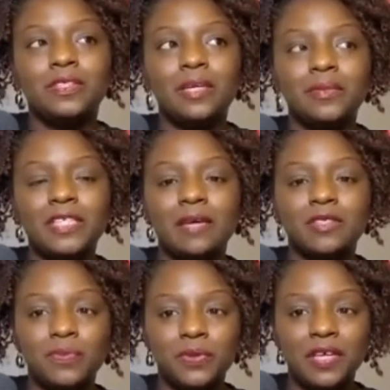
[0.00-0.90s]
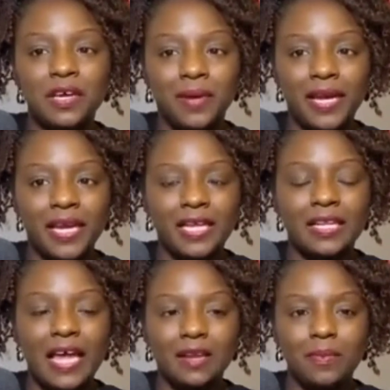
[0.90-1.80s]
sometimes feel that way, and a
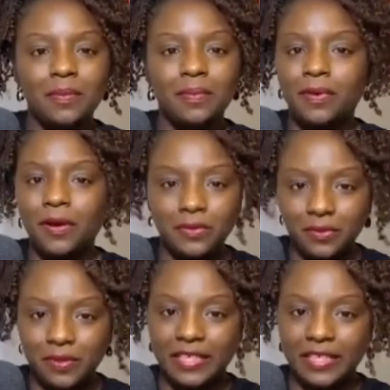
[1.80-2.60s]
lot of people go through